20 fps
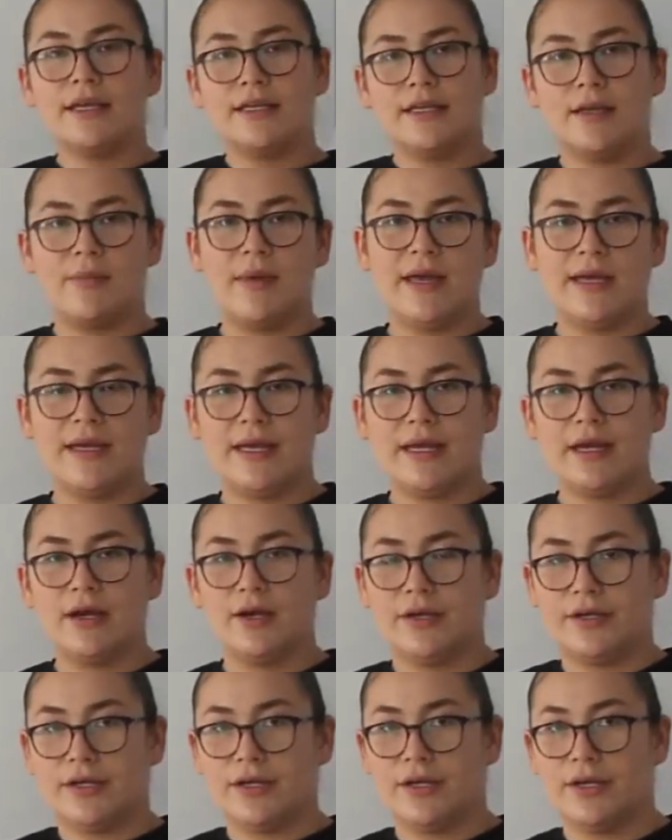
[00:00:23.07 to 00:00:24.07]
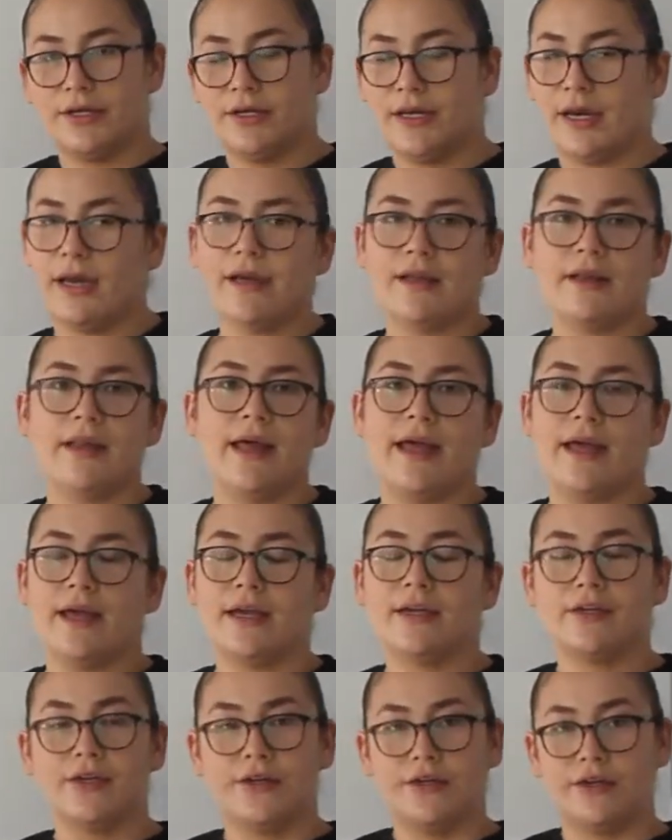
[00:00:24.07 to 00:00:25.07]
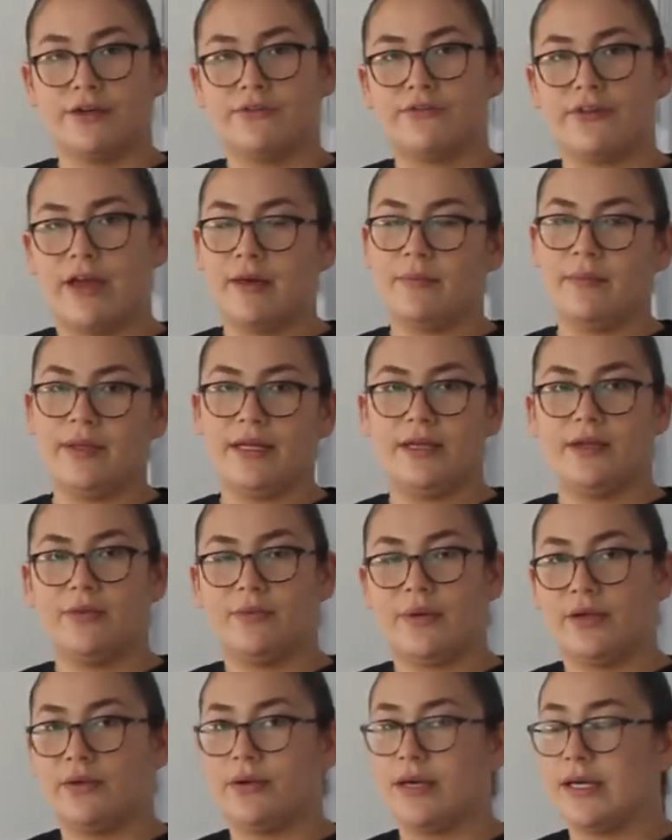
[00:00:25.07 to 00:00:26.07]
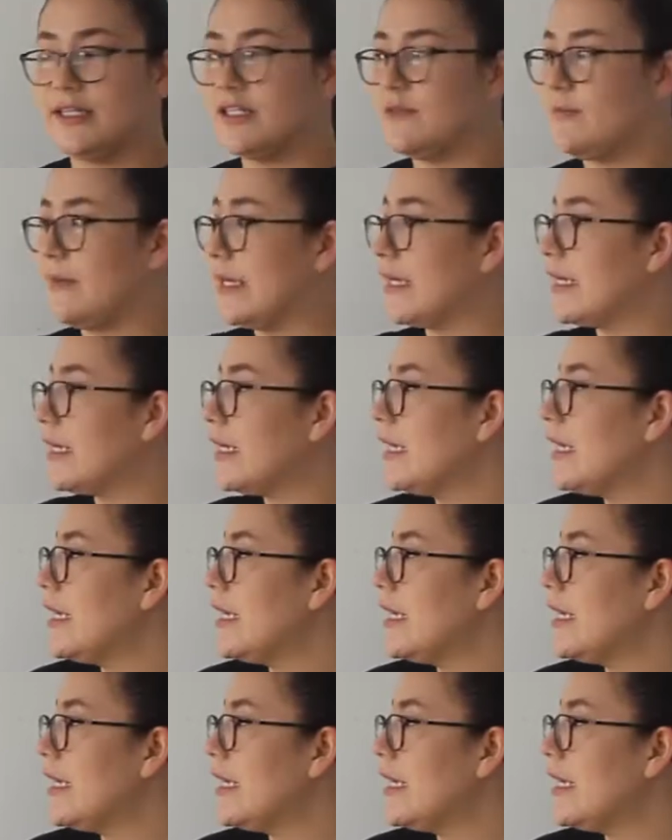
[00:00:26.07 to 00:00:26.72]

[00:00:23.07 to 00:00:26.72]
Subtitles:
depending on your dialect or your family and the way you guys speak.